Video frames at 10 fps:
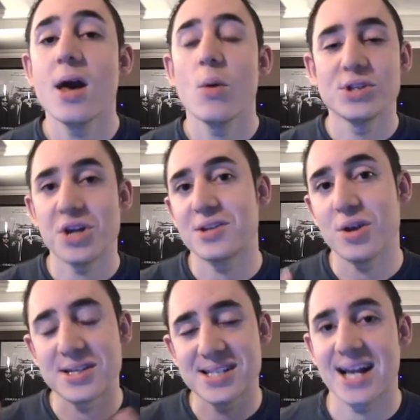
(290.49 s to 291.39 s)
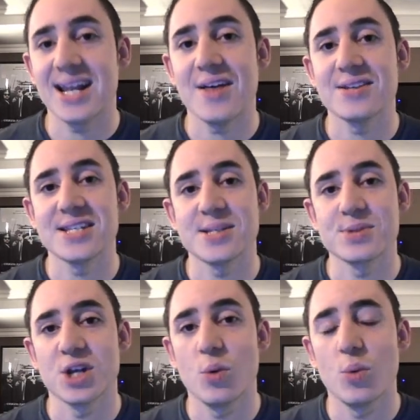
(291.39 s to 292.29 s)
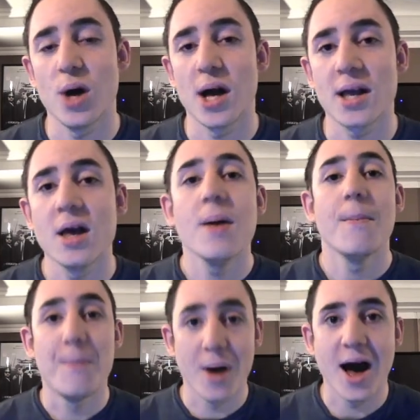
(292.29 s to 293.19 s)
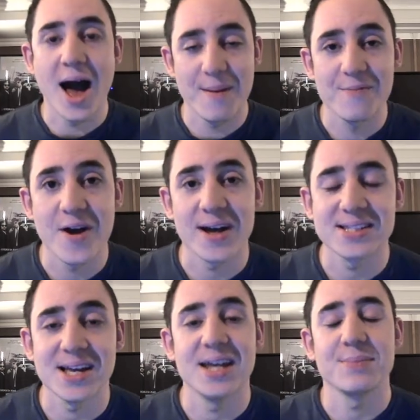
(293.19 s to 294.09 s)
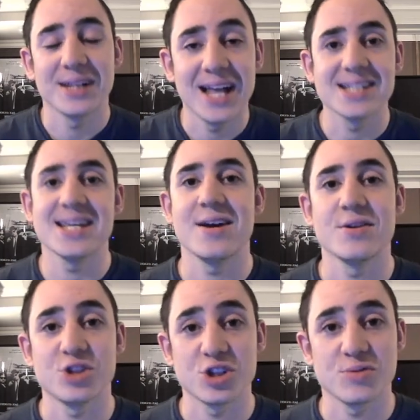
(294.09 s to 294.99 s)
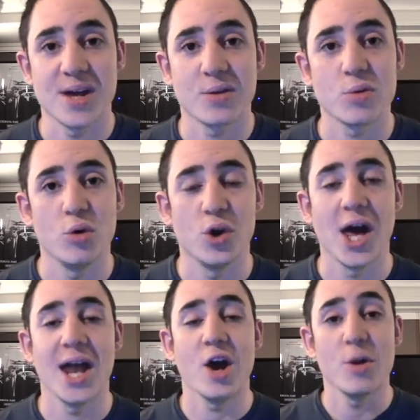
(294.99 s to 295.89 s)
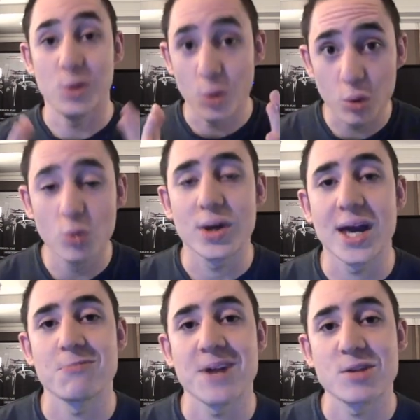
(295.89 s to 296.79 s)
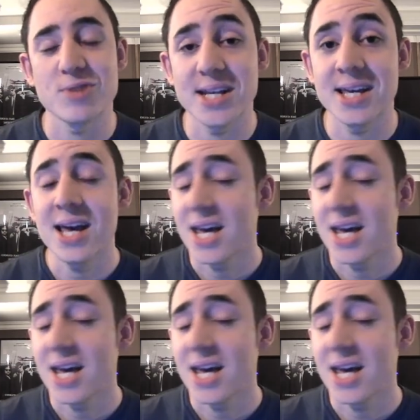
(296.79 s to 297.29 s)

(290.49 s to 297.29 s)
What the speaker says: We don't know exactly how the system's going to work, but I am very excited. I'm glad to hear it's just around the corner, and I hope you're all getting ranked ready.